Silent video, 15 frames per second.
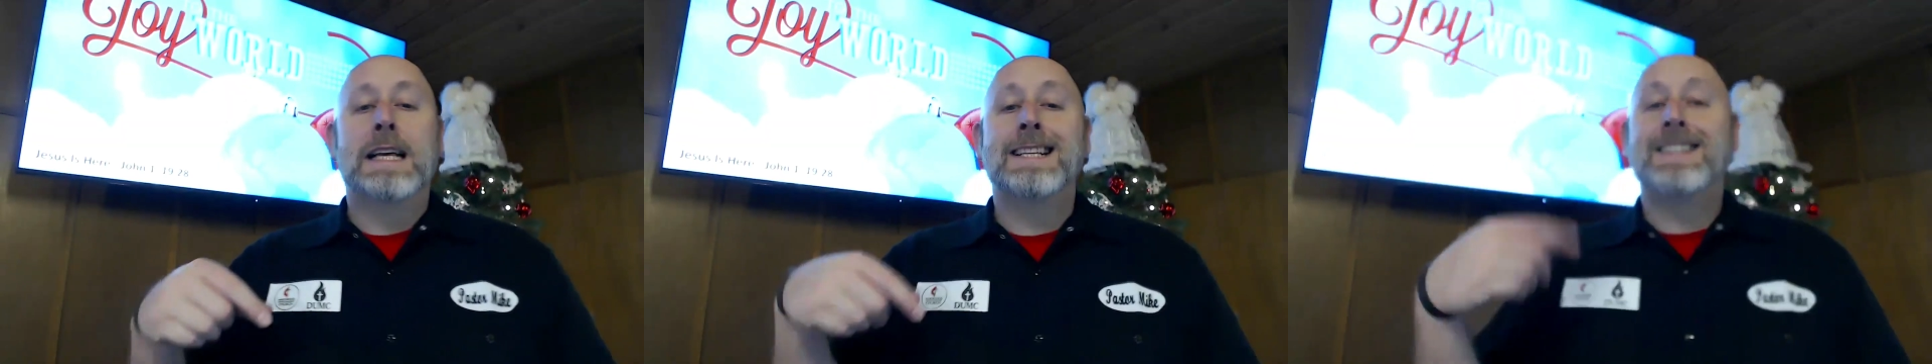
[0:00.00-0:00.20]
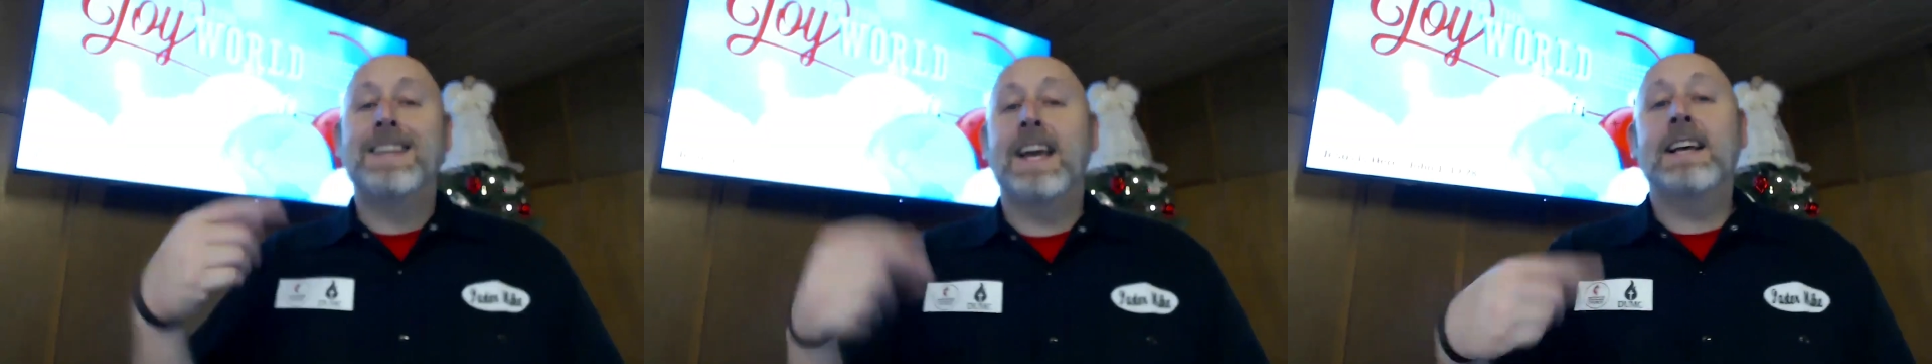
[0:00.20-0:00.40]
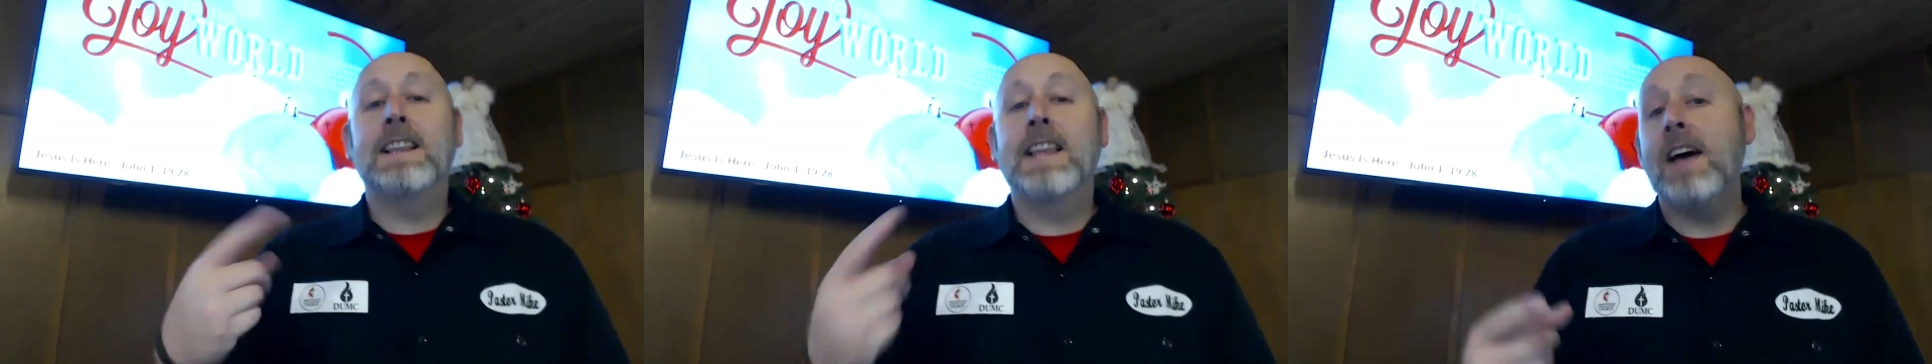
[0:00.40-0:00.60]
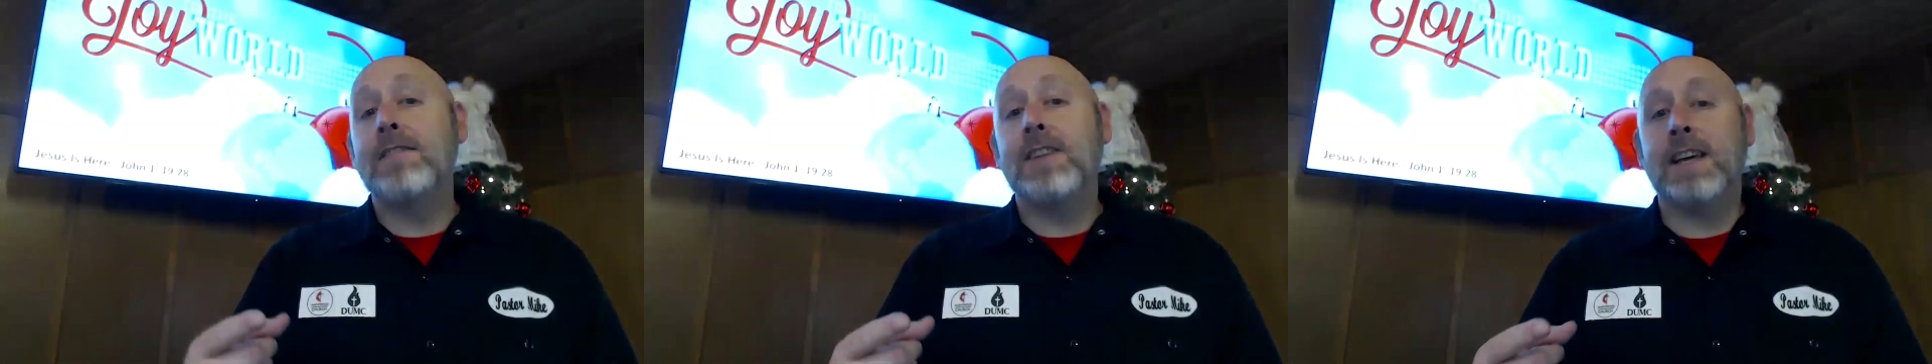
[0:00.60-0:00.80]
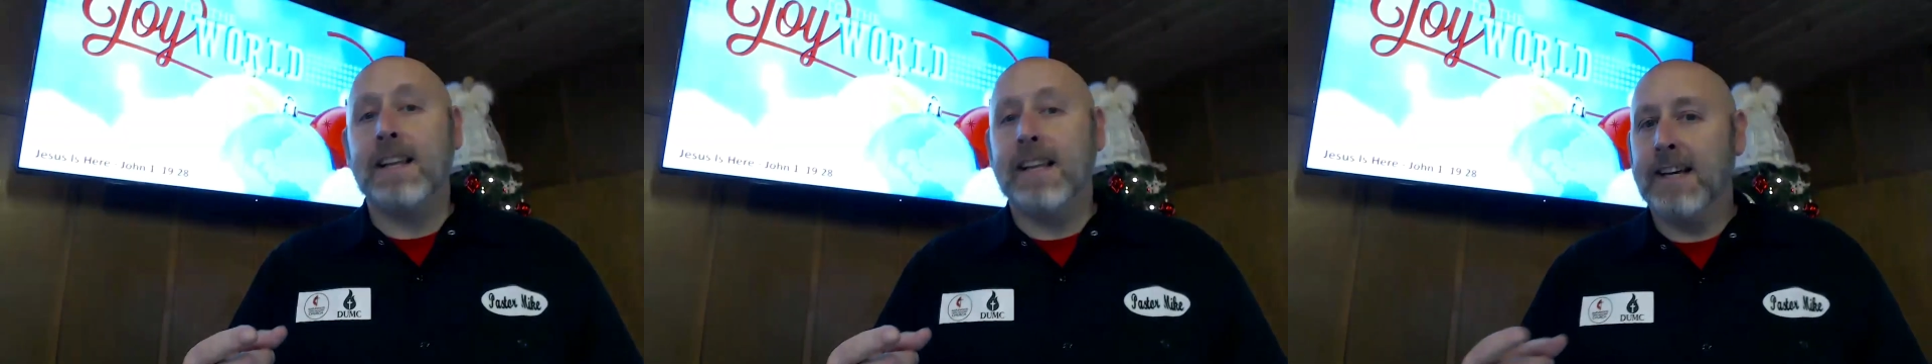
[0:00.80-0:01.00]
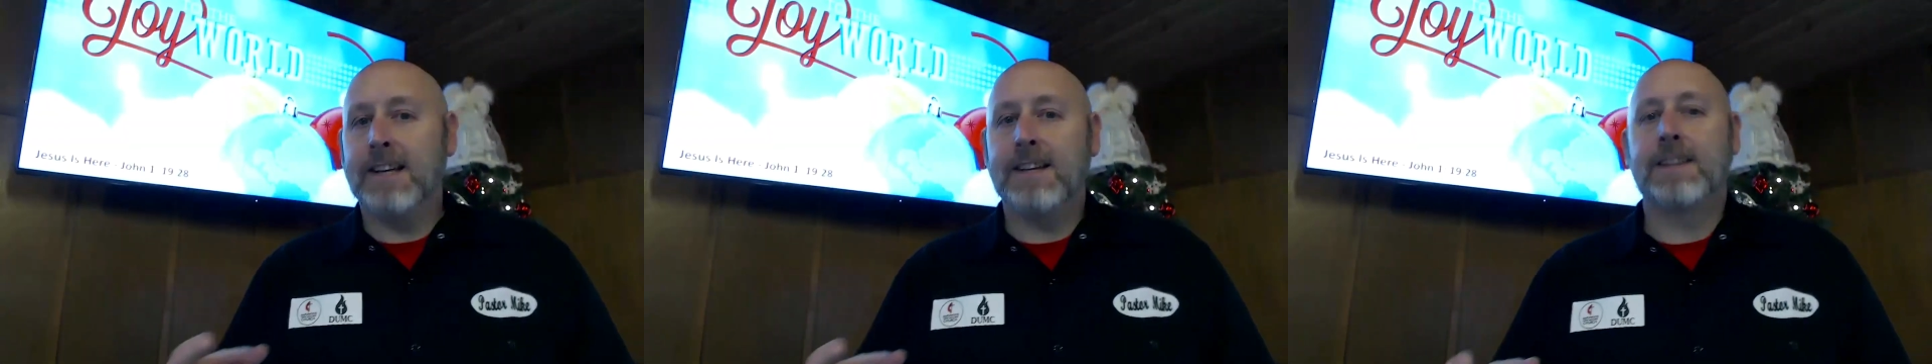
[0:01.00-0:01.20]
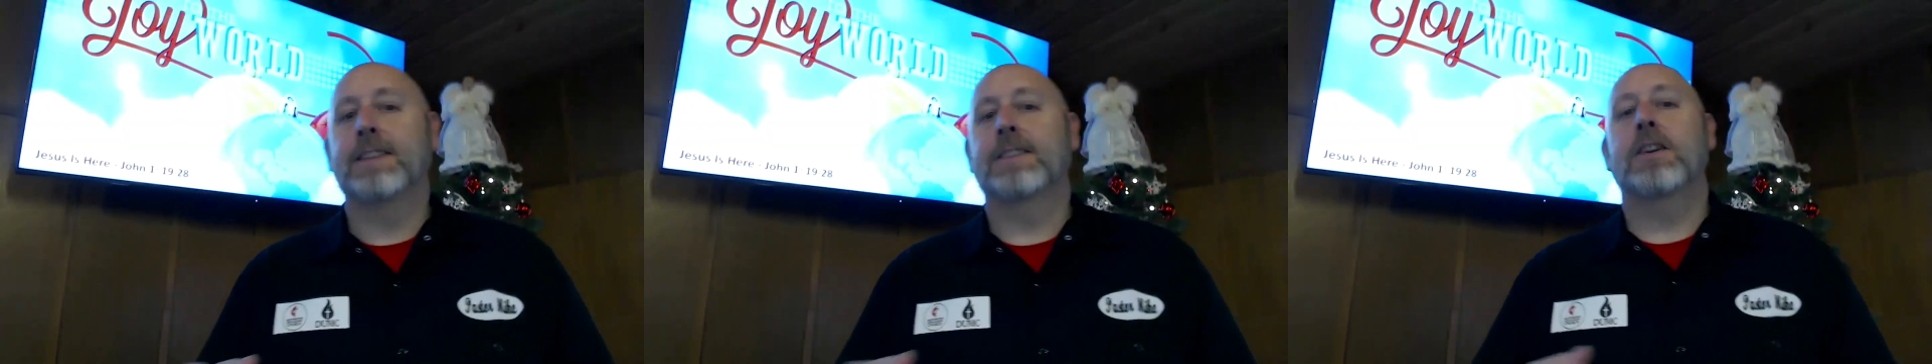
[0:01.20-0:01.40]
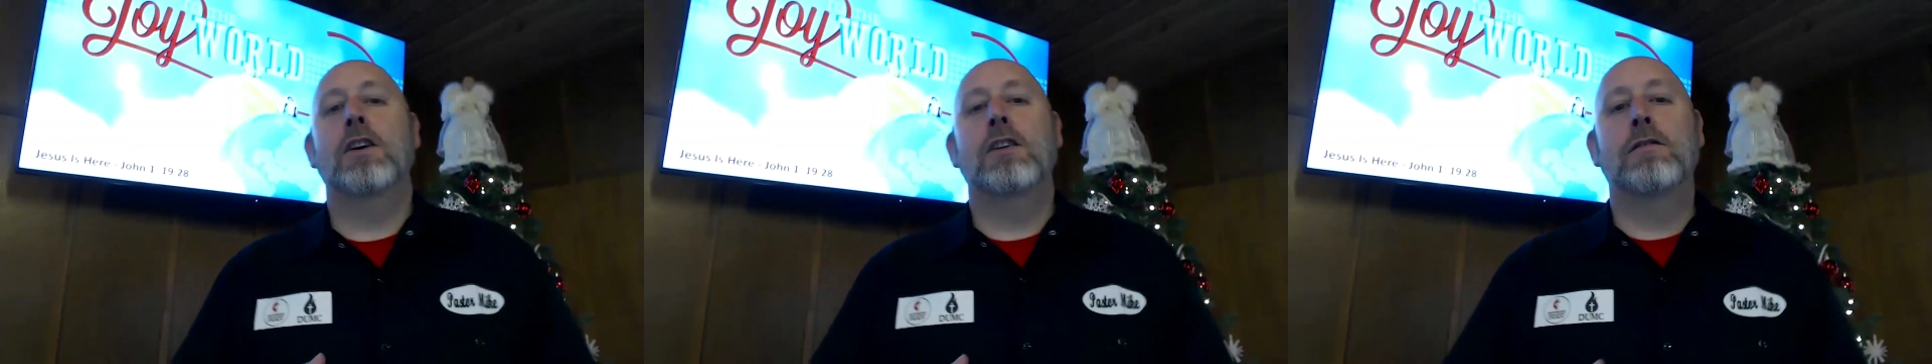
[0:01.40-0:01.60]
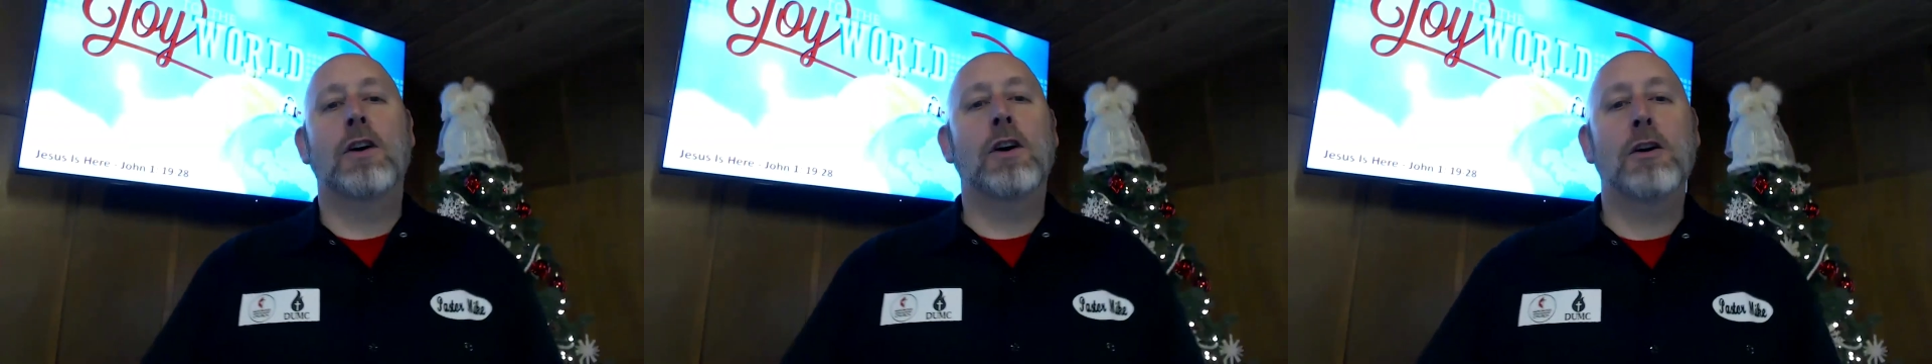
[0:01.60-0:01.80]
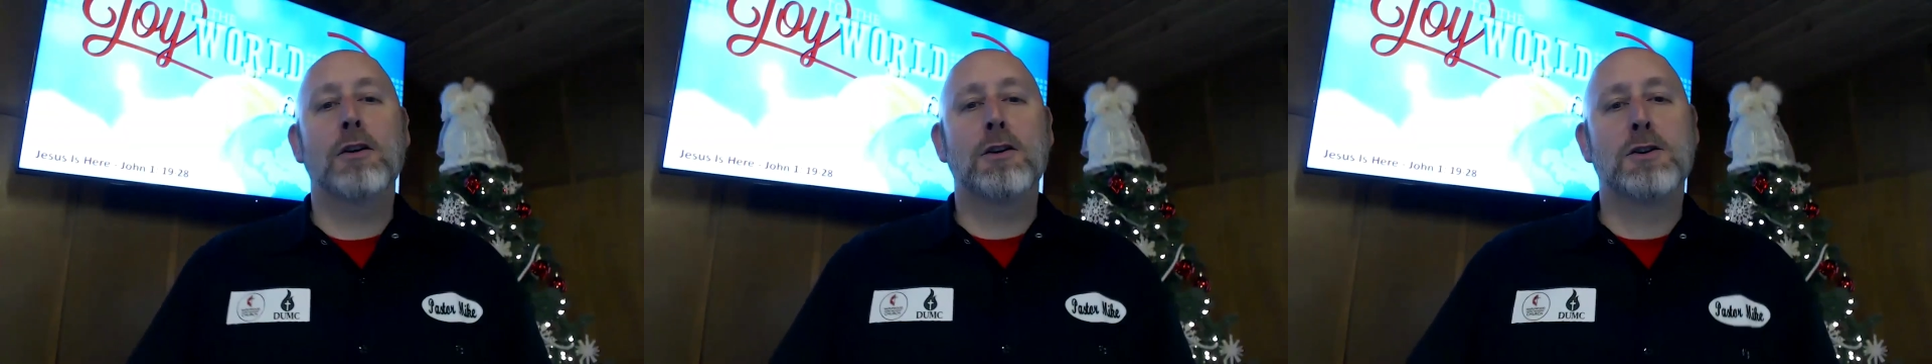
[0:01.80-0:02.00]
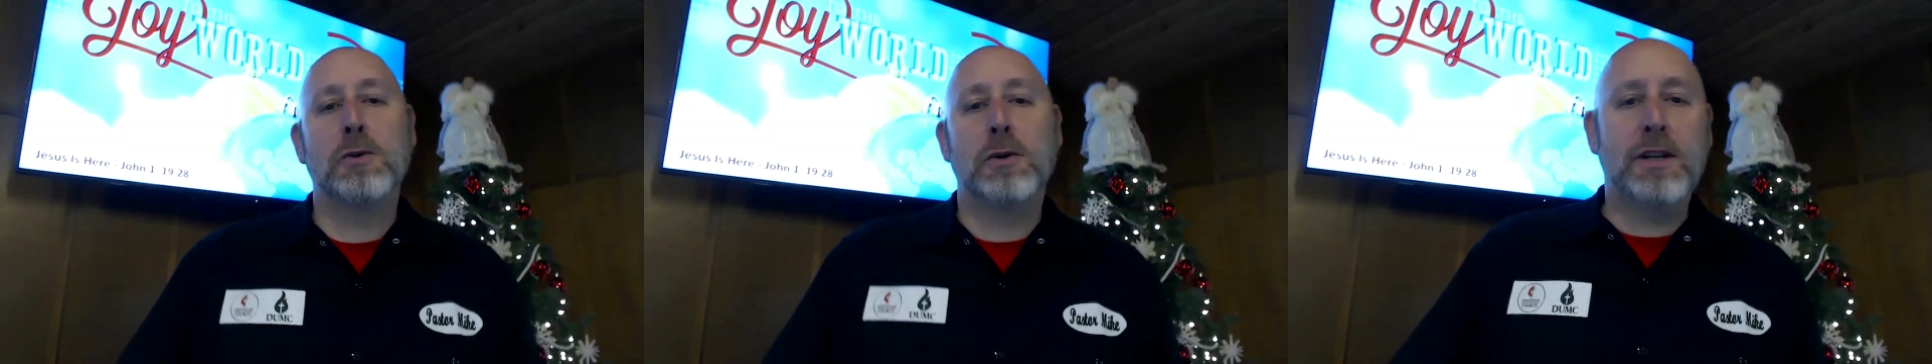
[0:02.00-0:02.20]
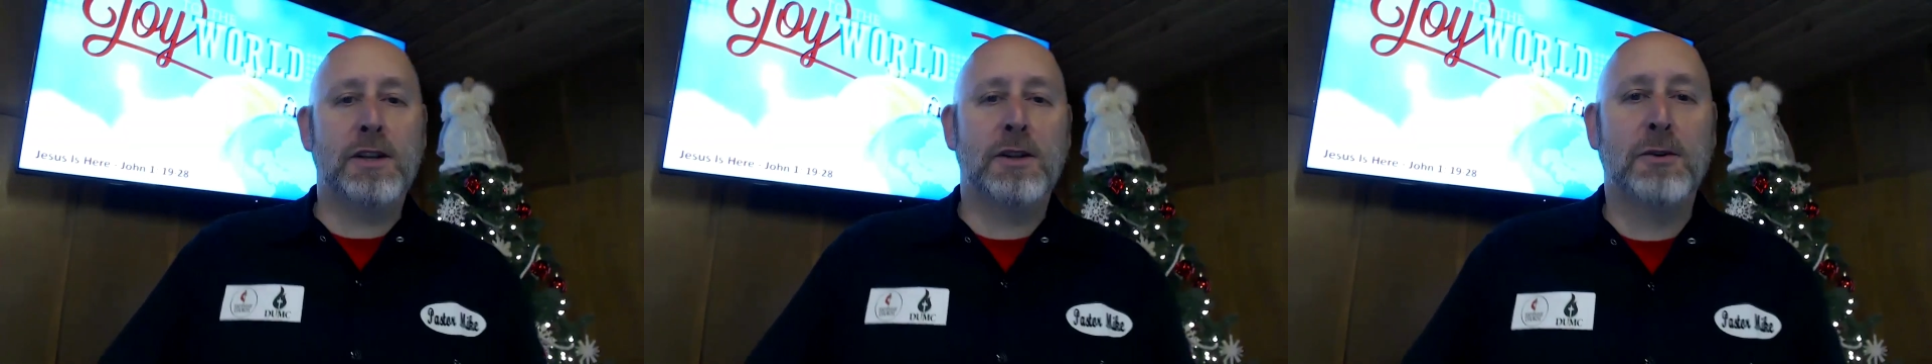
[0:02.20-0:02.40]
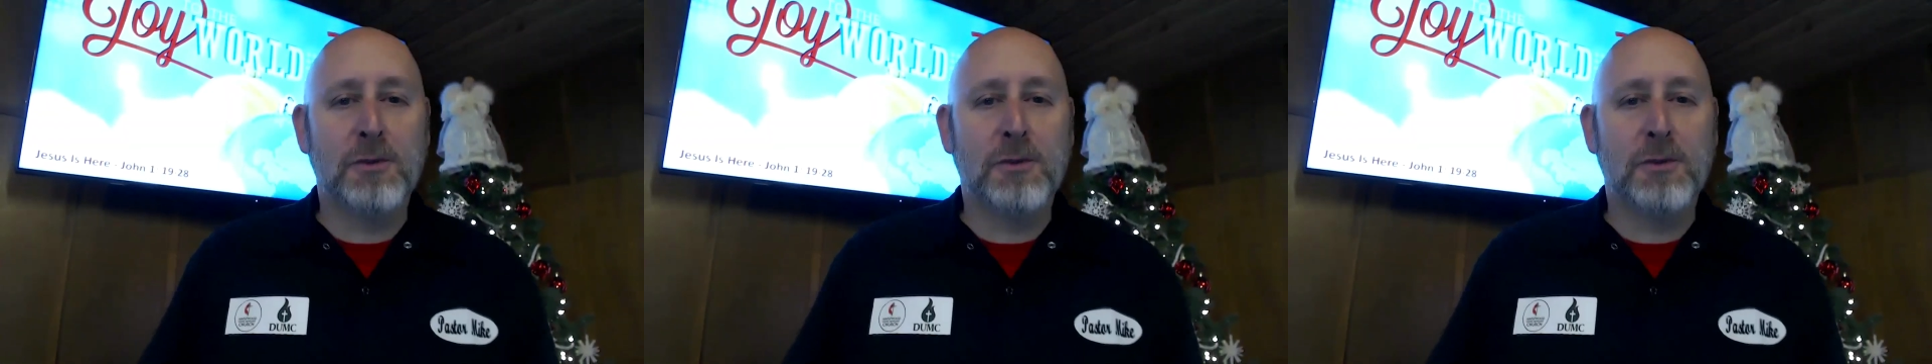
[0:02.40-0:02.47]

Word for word: day 11 of our Joy to the